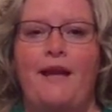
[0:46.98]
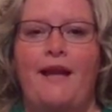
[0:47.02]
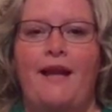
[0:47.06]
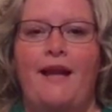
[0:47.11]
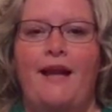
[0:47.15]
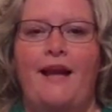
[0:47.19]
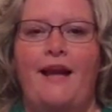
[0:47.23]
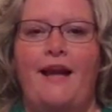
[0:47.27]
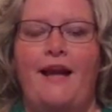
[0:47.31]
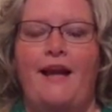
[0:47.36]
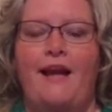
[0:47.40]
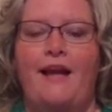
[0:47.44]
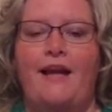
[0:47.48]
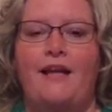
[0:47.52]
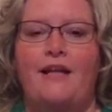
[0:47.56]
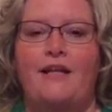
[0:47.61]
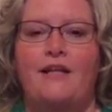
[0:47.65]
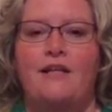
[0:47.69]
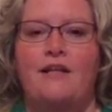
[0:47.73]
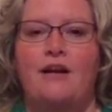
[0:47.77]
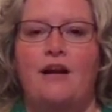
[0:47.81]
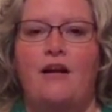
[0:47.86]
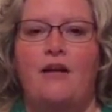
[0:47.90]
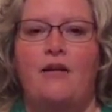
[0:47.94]
And
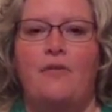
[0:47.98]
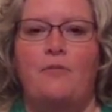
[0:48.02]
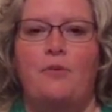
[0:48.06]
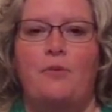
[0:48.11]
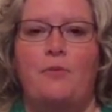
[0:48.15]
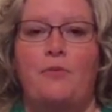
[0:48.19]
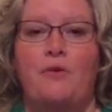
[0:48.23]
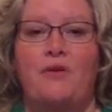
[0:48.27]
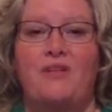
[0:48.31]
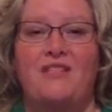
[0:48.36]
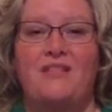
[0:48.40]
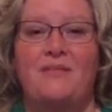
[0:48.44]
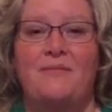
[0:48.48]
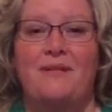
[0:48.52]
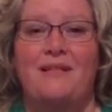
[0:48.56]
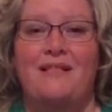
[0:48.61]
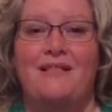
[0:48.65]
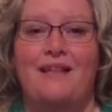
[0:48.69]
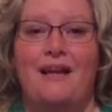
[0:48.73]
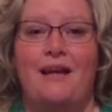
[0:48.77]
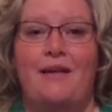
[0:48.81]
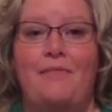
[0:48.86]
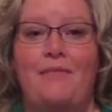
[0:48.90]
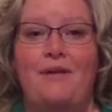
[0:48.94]
we built some
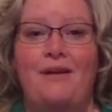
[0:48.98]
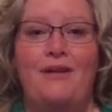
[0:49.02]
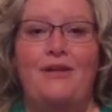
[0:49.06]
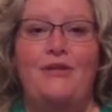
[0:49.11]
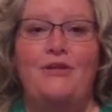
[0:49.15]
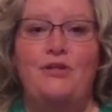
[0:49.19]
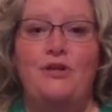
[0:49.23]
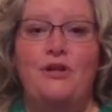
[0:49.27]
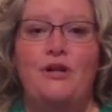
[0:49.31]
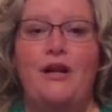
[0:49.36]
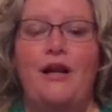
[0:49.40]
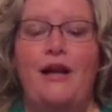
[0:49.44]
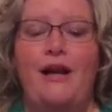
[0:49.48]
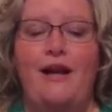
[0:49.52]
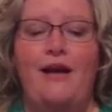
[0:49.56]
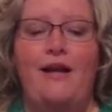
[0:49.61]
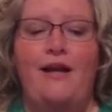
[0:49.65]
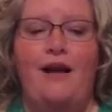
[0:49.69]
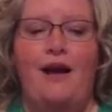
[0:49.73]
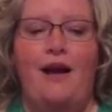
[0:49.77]
excitement yesterday.